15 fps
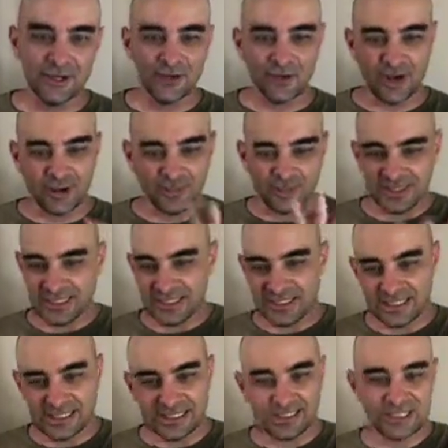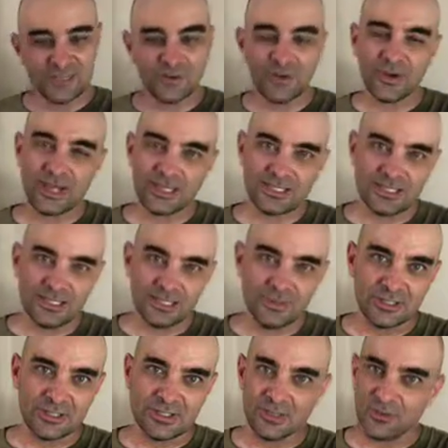right? I mean, these teas, this one, okay, is a little
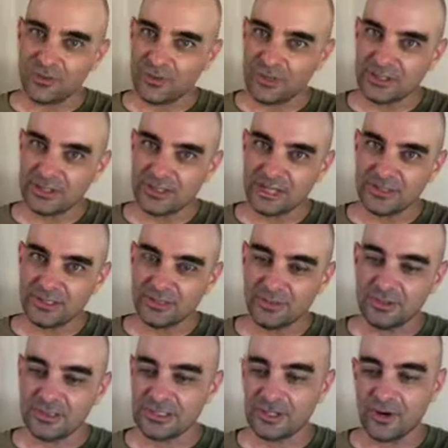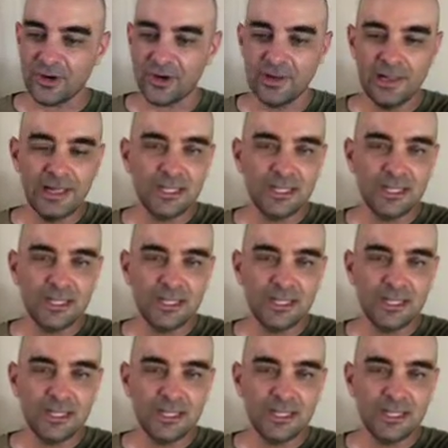bit slower. The wintertime's a little bit slower.